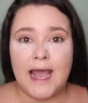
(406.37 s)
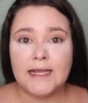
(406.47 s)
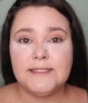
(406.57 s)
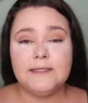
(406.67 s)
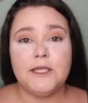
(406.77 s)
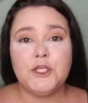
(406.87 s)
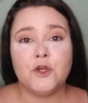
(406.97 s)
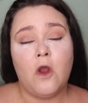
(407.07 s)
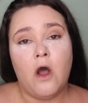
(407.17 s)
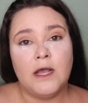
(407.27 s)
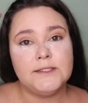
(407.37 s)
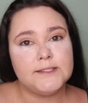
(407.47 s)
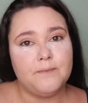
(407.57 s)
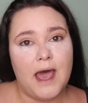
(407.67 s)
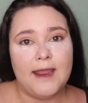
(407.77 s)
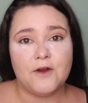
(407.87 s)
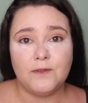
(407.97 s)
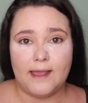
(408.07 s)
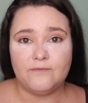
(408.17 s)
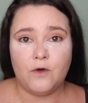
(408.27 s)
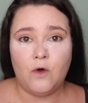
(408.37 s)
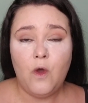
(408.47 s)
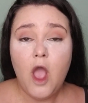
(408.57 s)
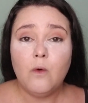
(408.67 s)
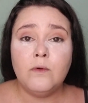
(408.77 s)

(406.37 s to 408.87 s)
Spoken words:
acting like you're on some higher level